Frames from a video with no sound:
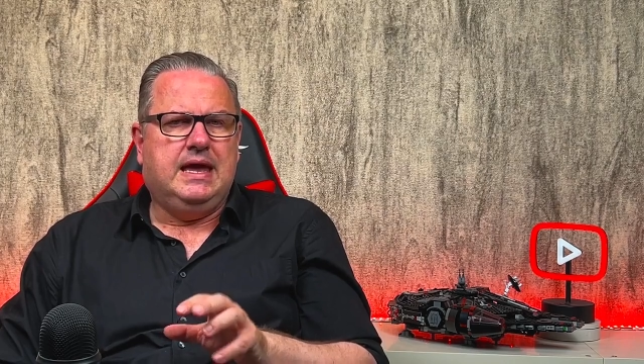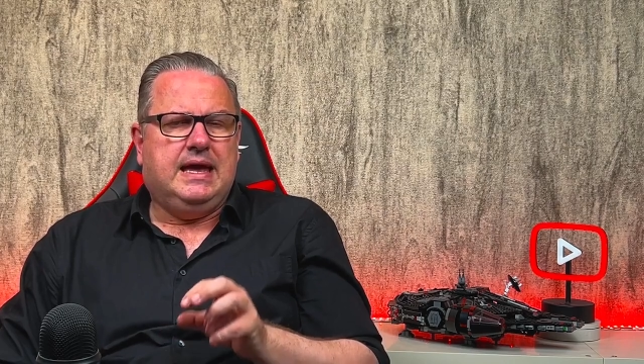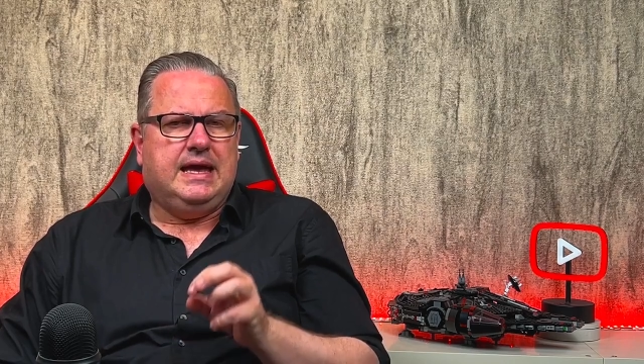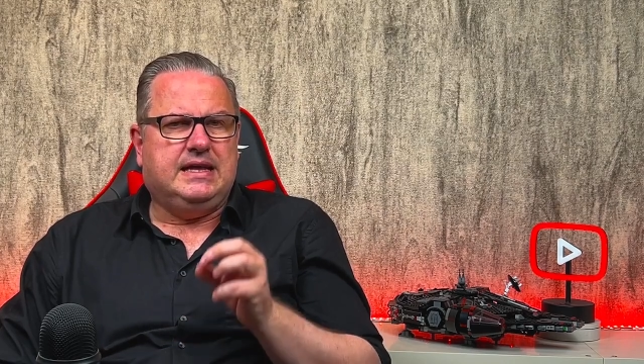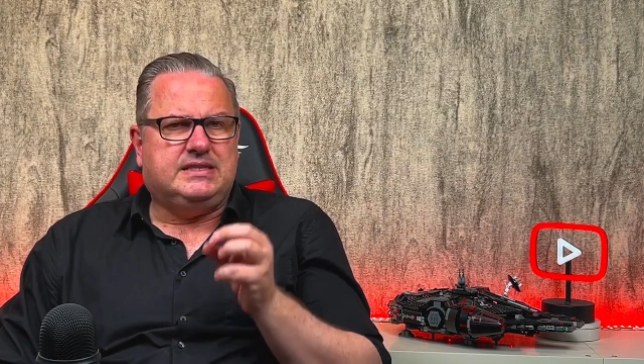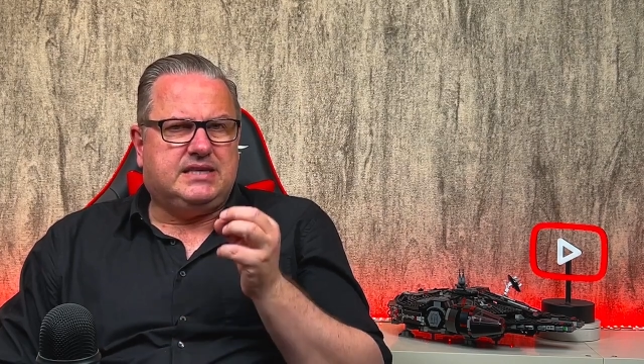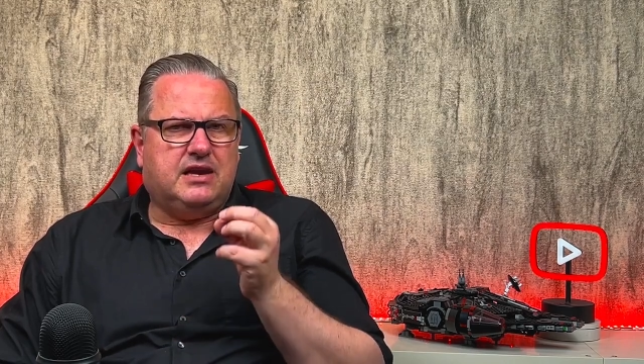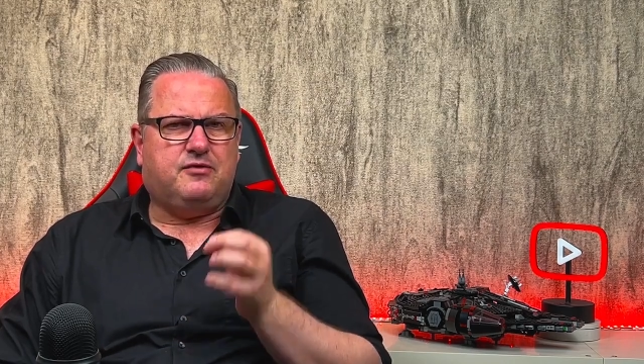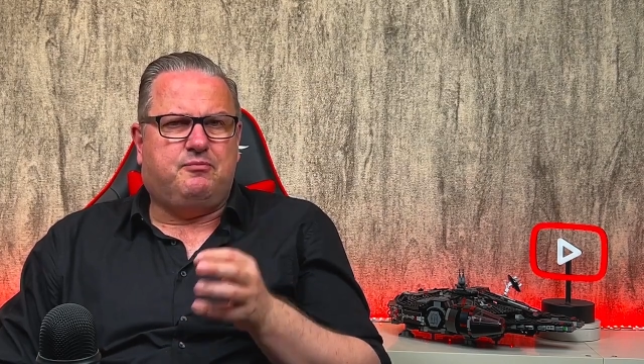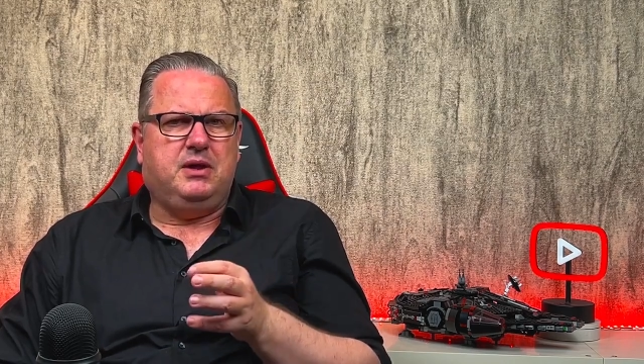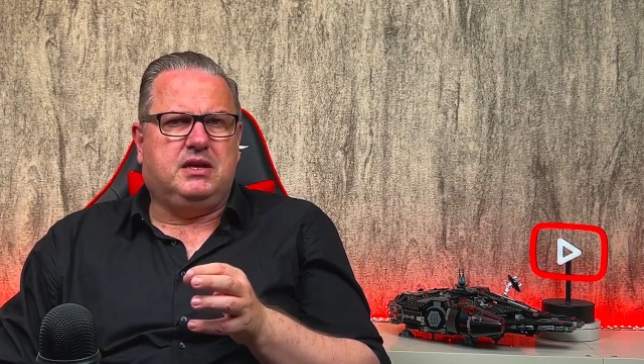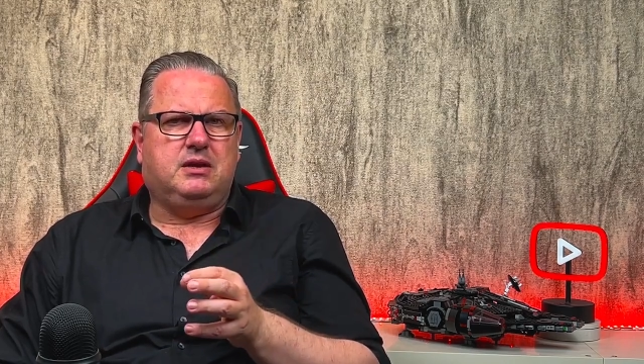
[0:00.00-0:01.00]
Instead of
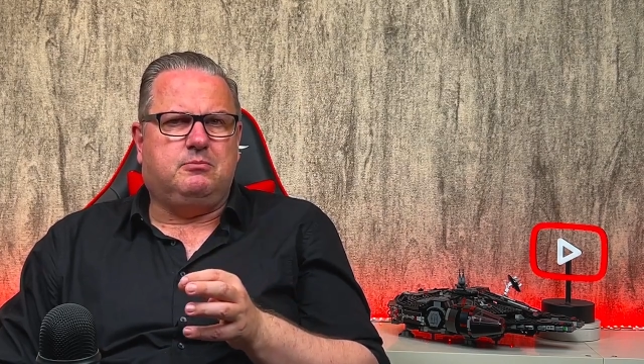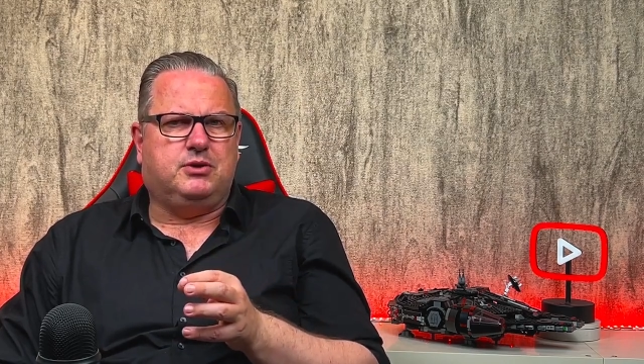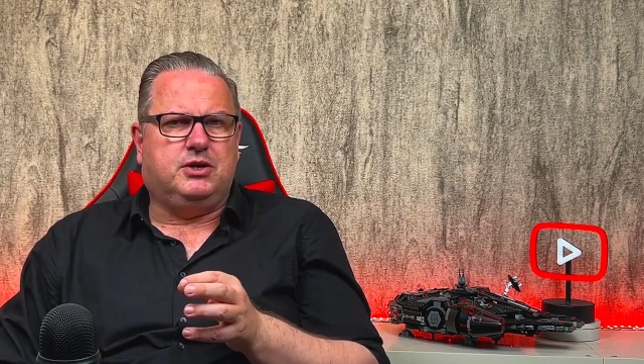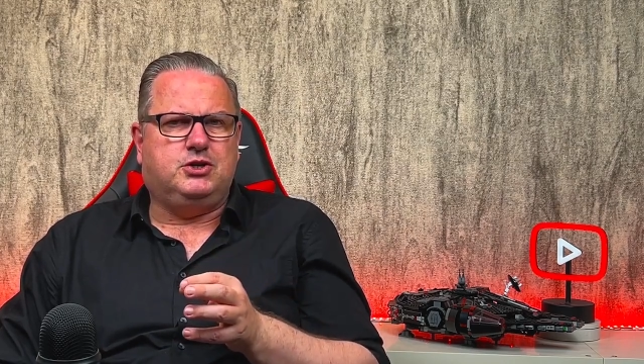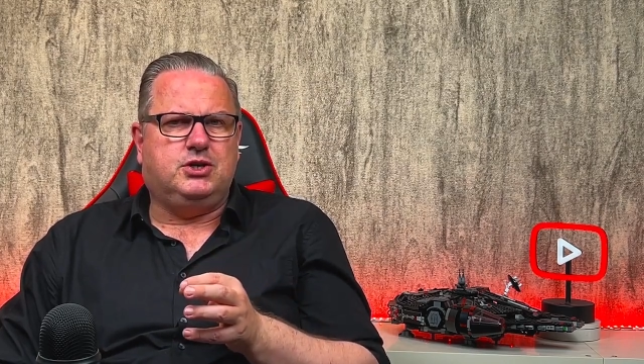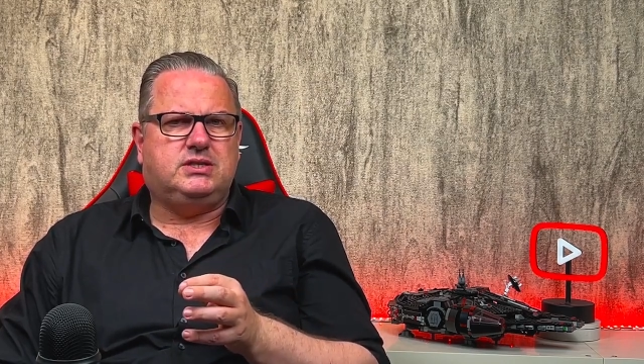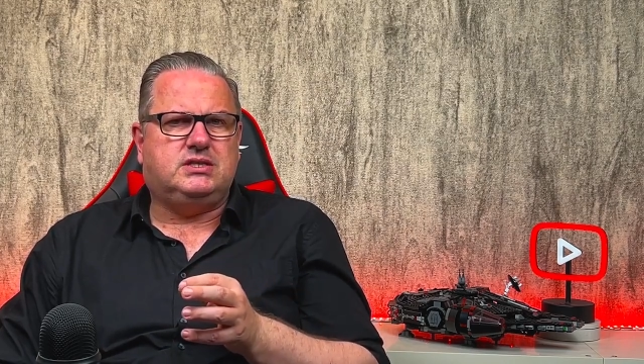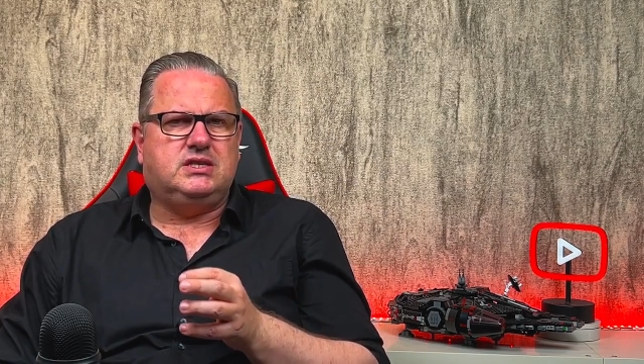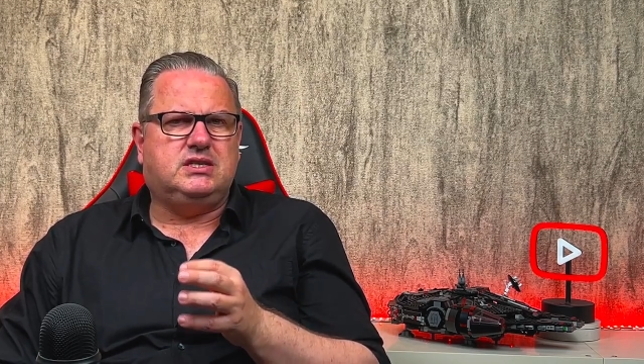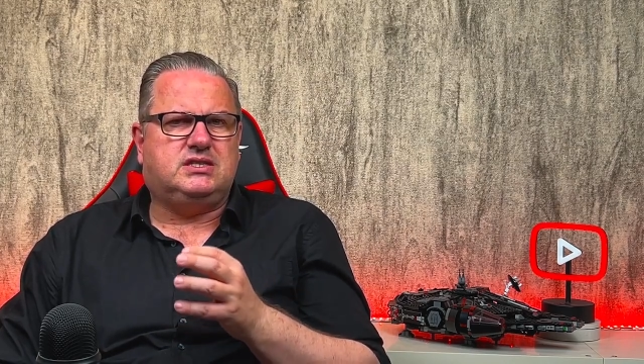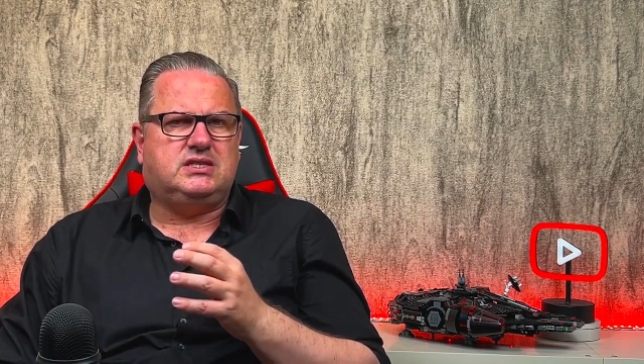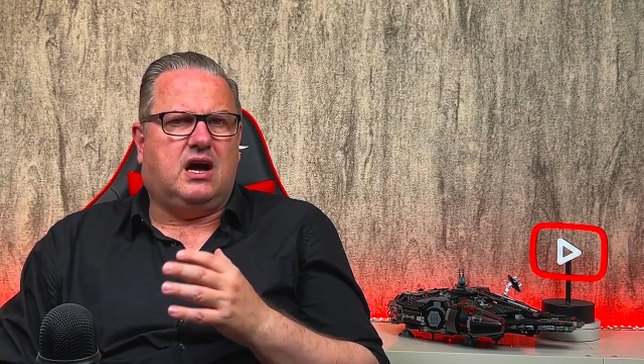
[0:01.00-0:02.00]
building bridges,
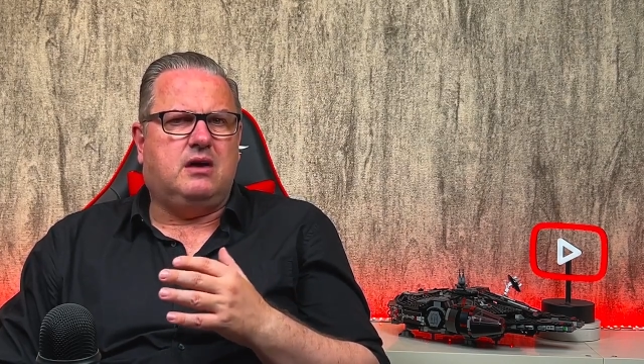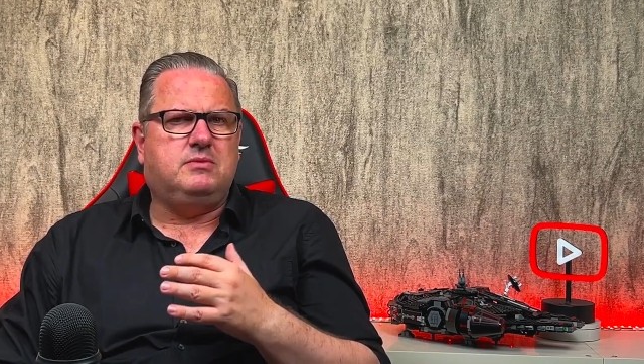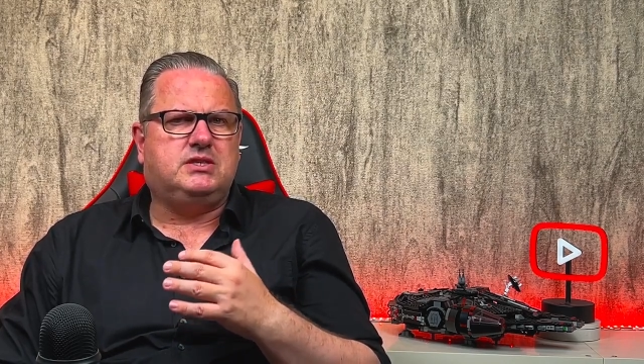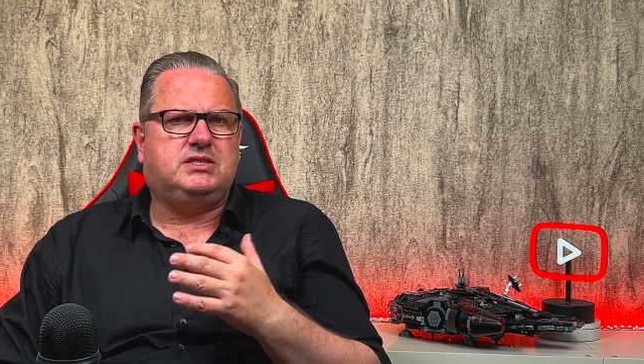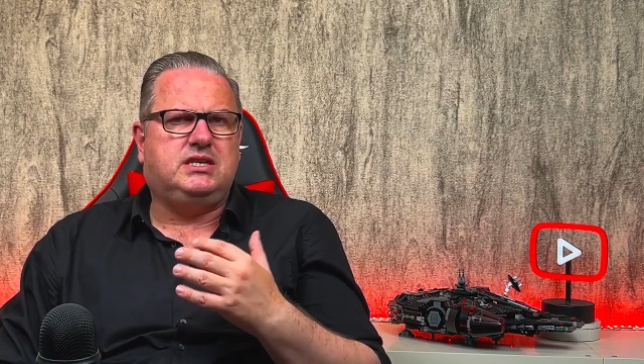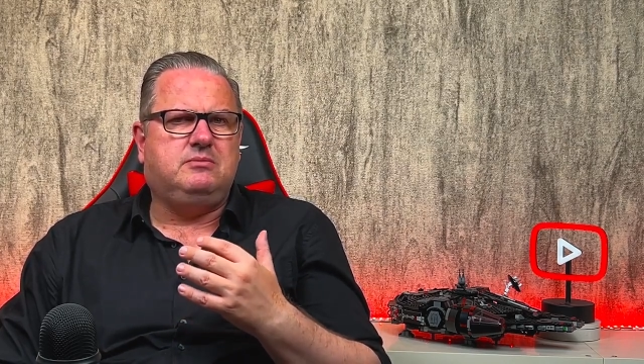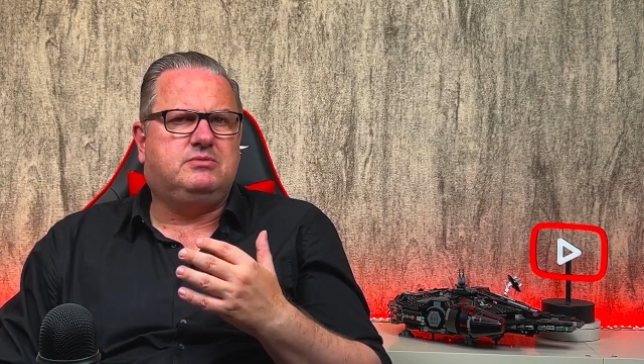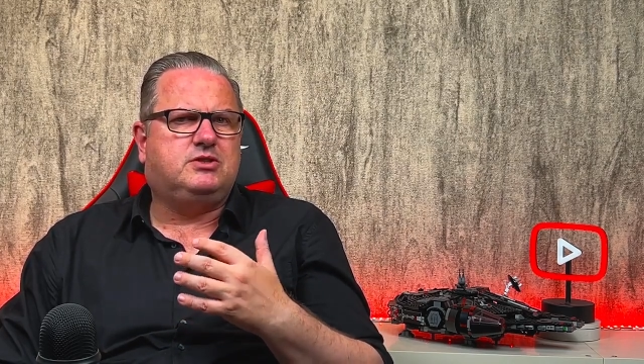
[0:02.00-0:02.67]
Starmer seems